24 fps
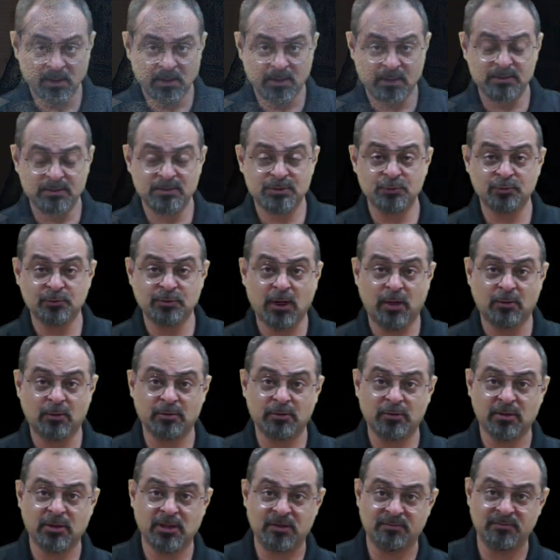In
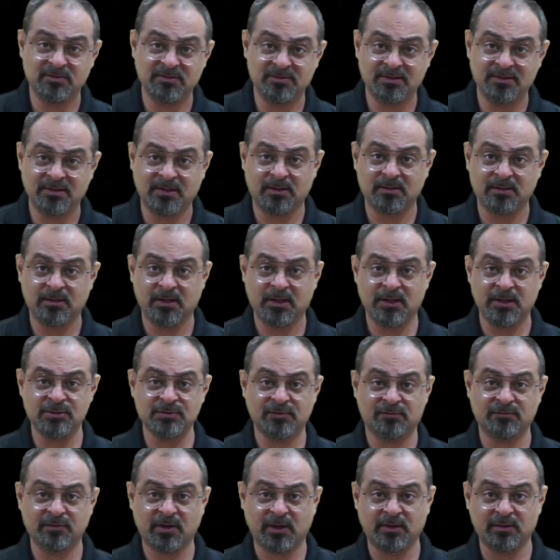2017, at the age
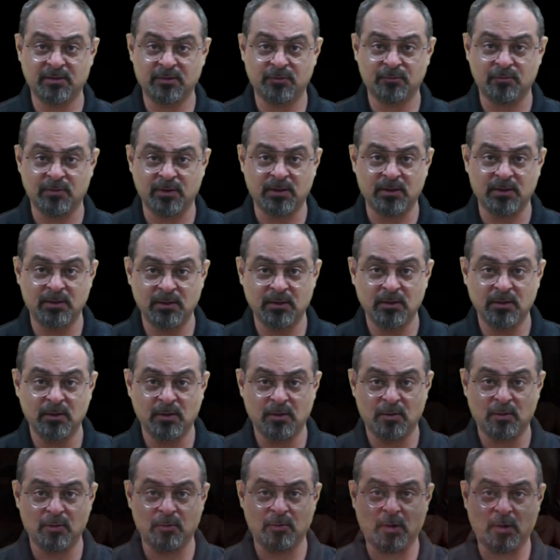of 93,
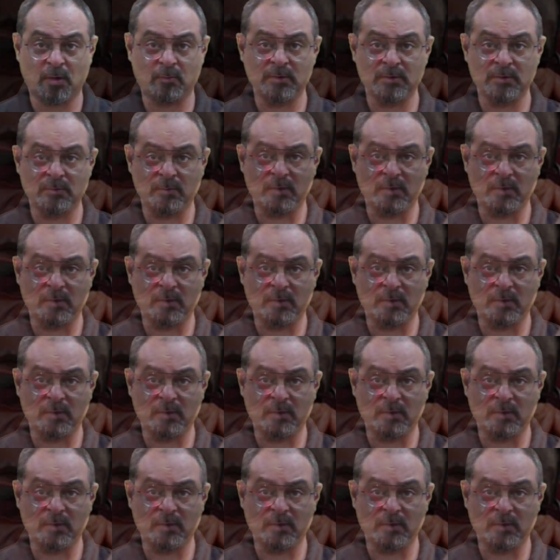Robert